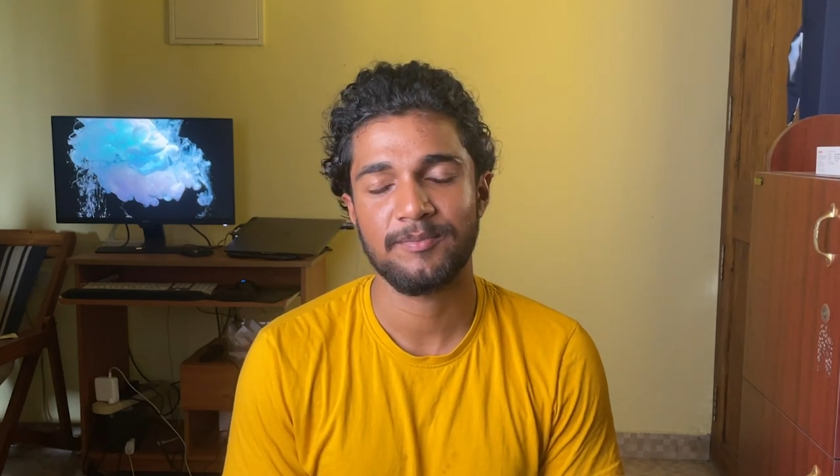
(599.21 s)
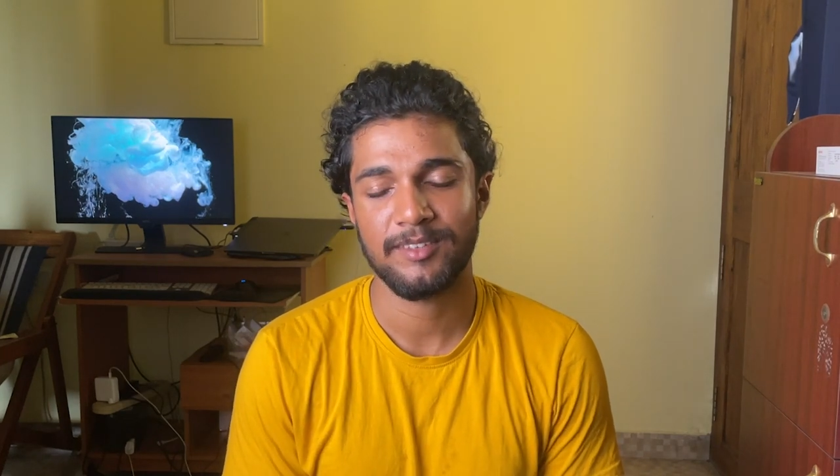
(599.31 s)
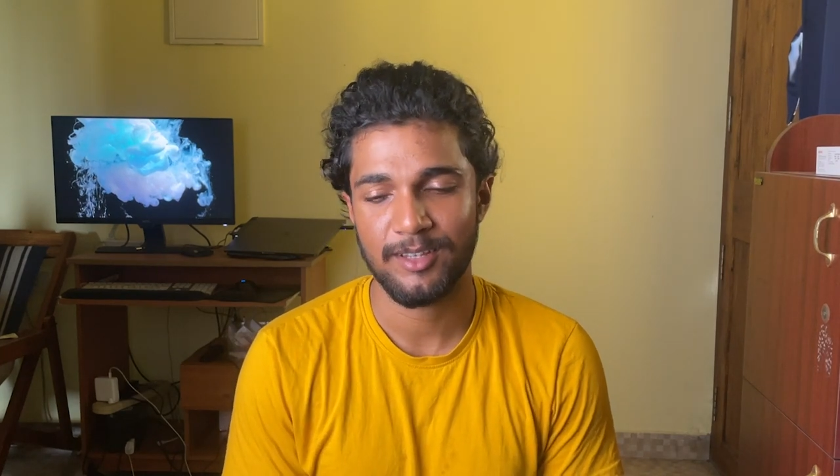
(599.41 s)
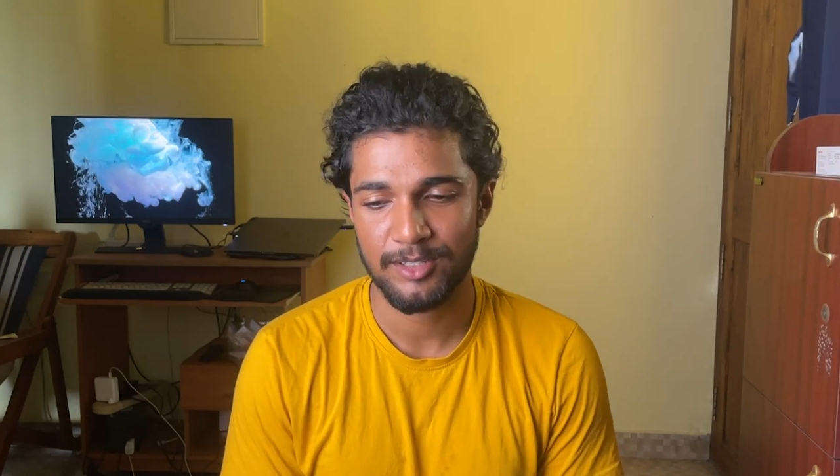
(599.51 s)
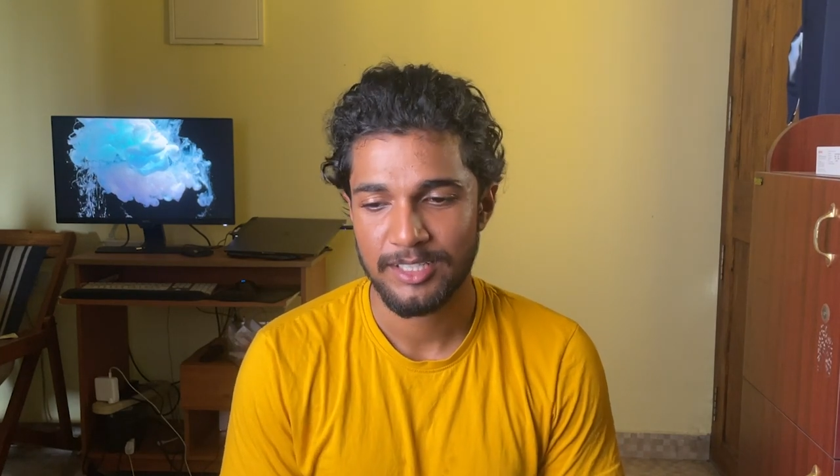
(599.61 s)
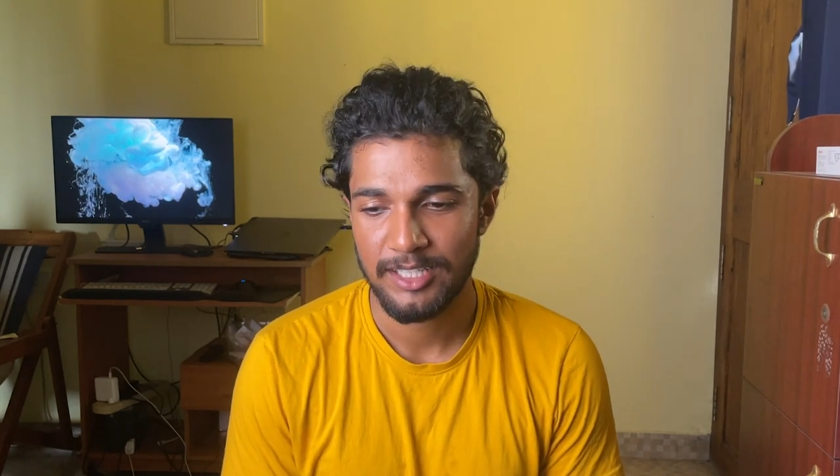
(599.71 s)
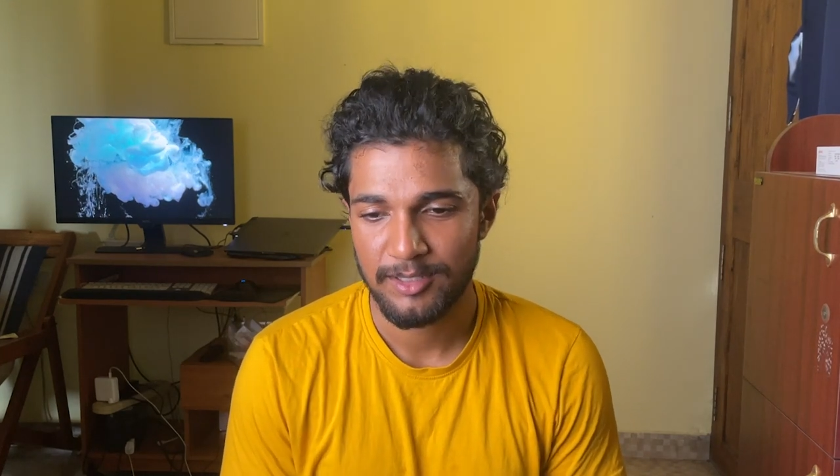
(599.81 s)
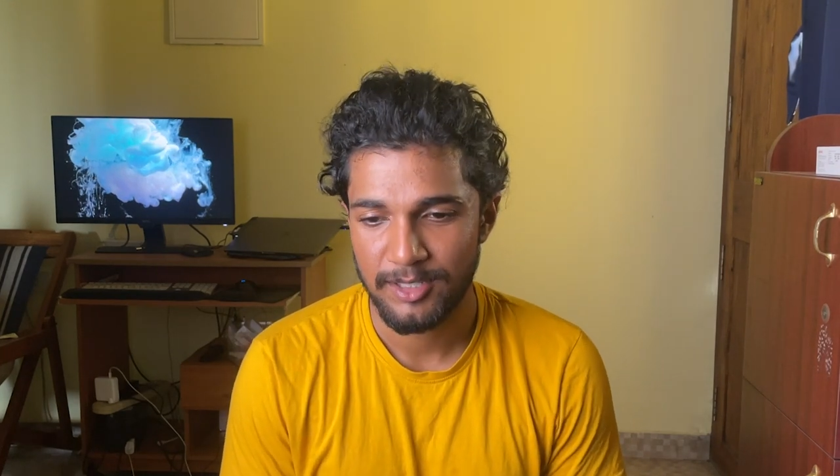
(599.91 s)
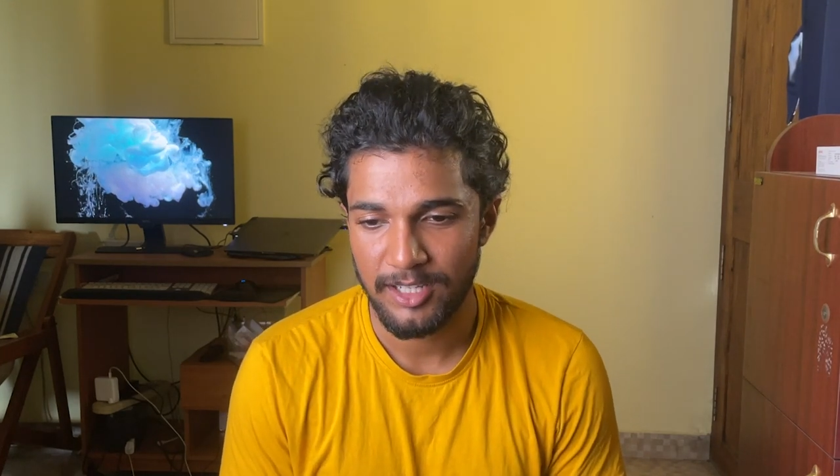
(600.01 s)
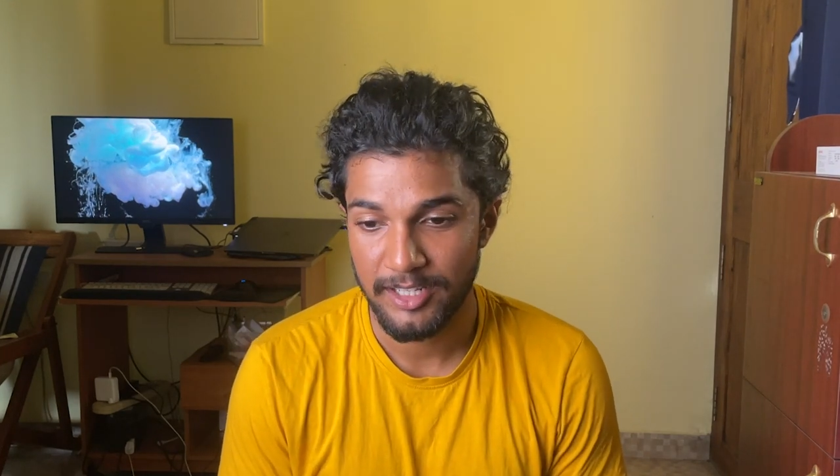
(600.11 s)
or
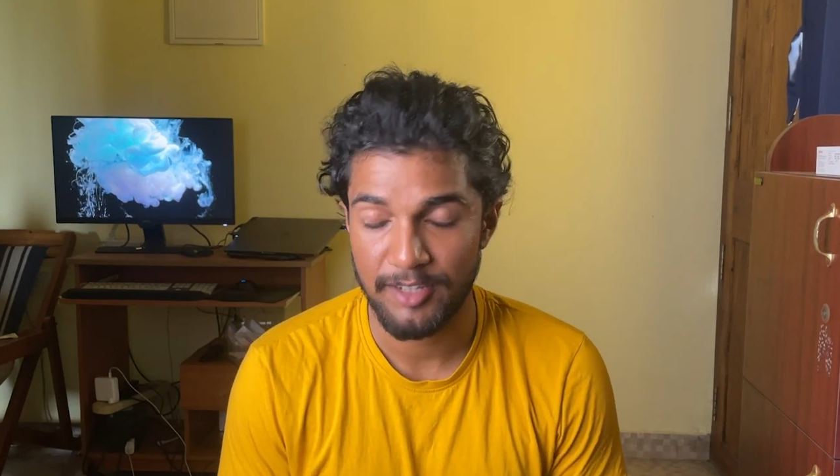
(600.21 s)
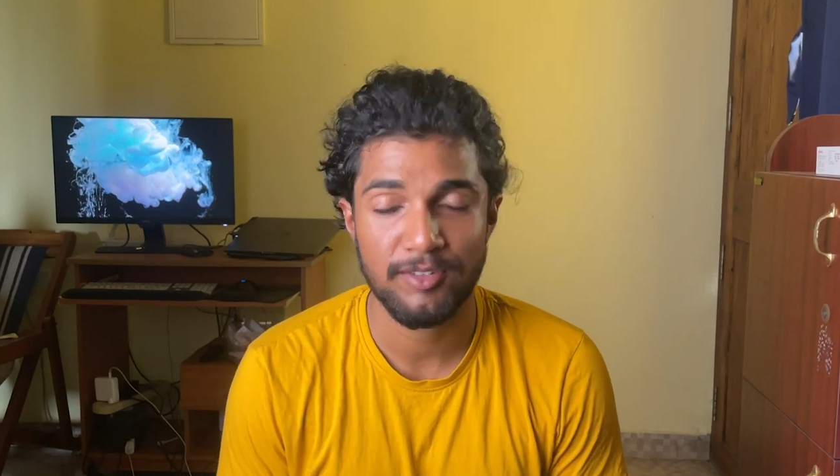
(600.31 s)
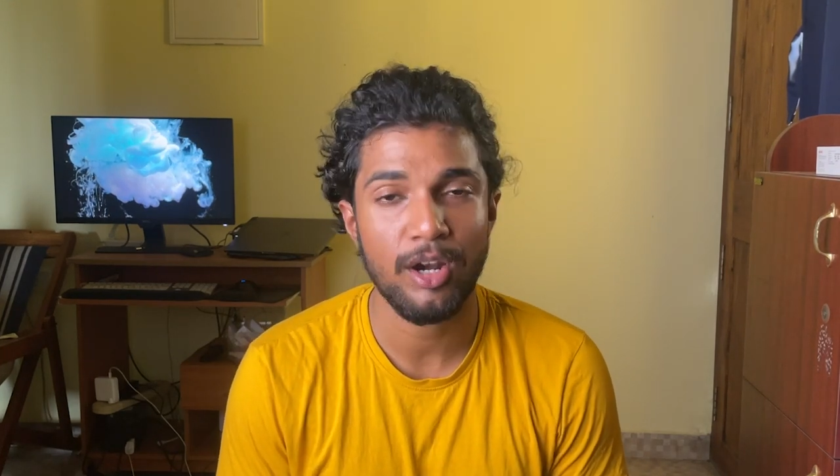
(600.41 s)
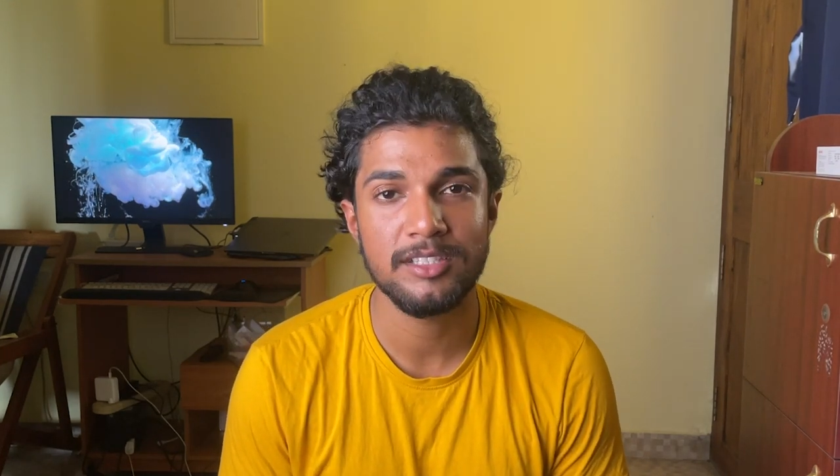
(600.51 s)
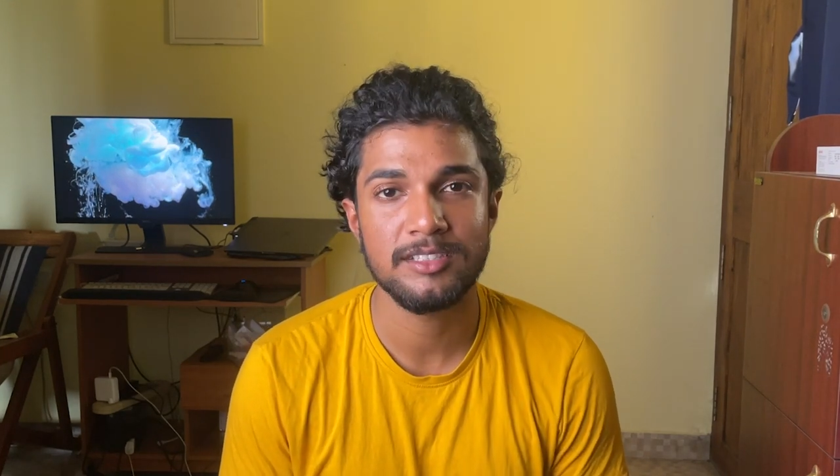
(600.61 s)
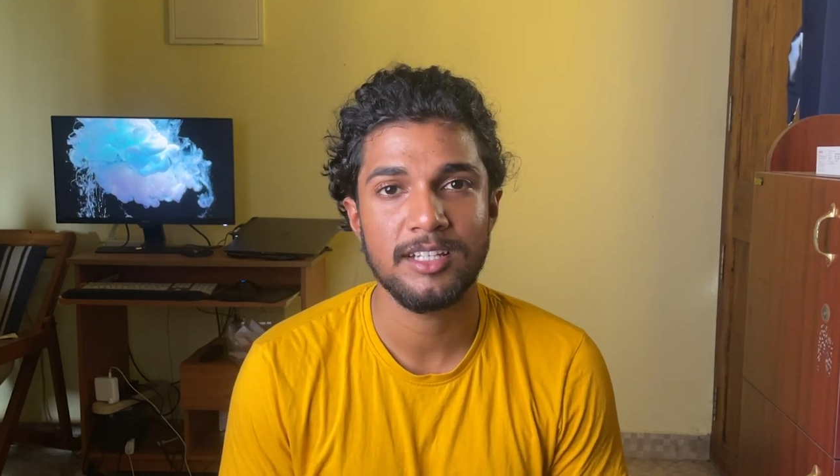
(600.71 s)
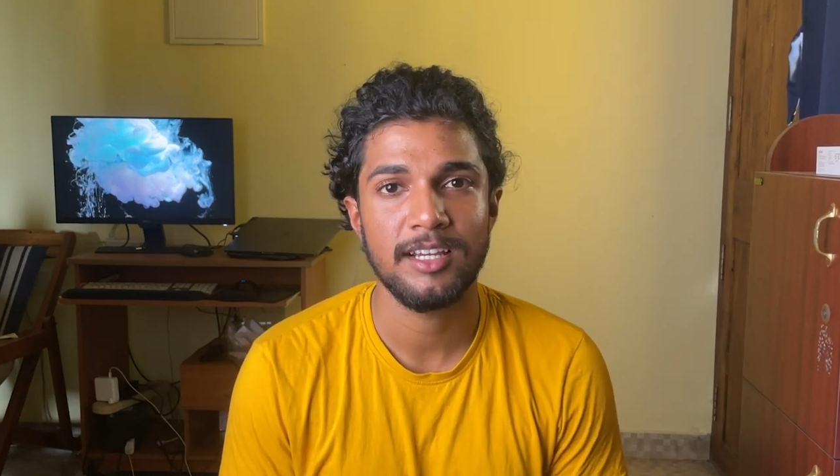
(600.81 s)
uh, a nephrologist?